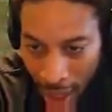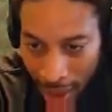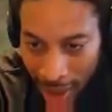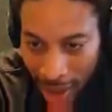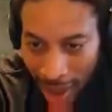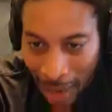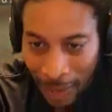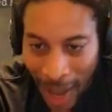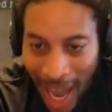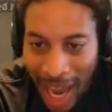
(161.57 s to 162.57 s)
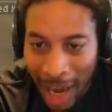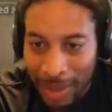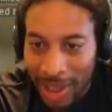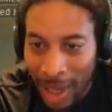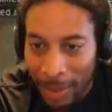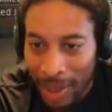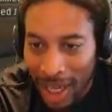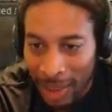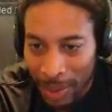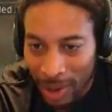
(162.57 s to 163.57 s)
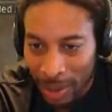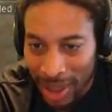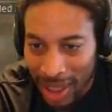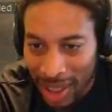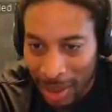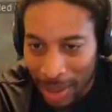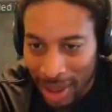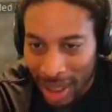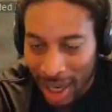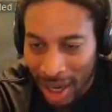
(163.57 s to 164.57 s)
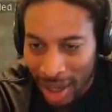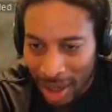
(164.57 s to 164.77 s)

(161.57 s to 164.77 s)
Look how high I'm jumping. I ain't supposed to be getting that much air.